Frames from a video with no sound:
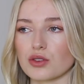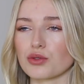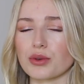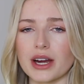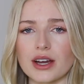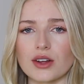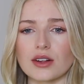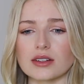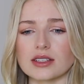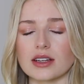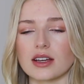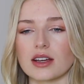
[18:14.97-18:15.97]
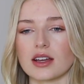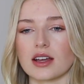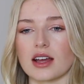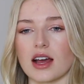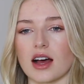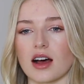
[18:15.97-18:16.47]
Grailed.
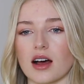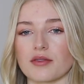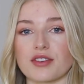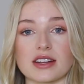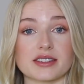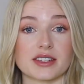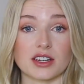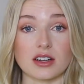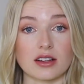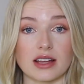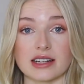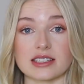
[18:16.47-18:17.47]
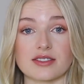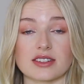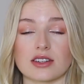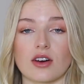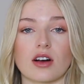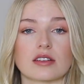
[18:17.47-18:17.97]
Um, Collective
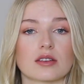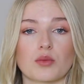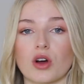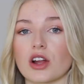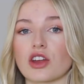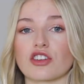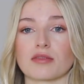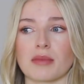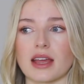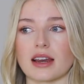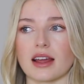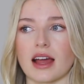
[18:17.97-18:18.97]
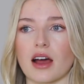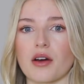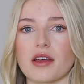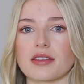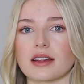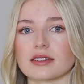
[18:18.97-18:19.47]
is an awesome one. You just make an
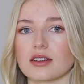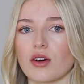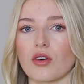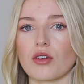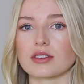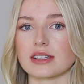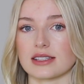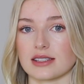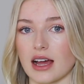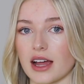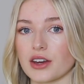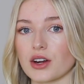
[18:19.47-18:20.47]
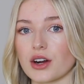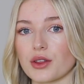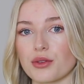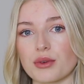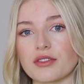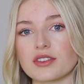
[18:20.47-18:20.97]
account, and that's all designer
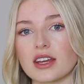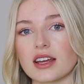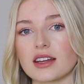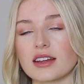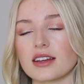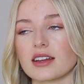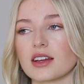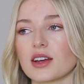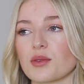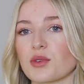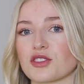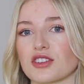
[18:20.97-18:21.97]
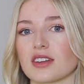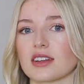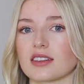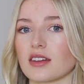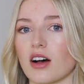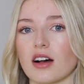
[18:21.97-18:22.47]
thrifting, which
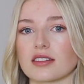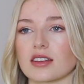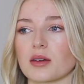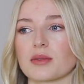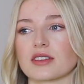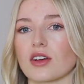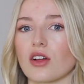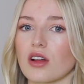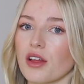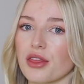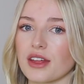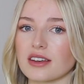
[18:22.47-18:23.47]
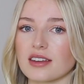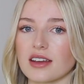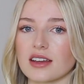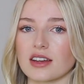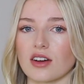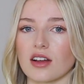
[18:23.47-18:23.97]
is awesome. It's all
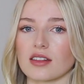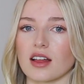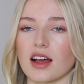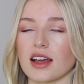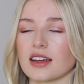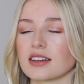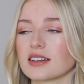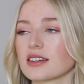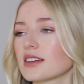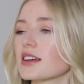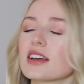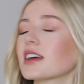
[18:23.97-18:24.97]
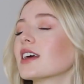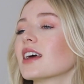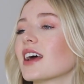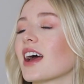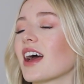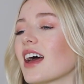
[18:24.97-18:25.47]
authentic and online.
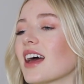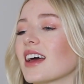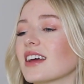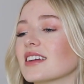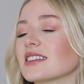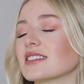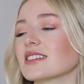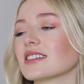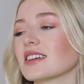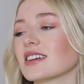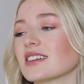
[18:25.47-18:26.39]
And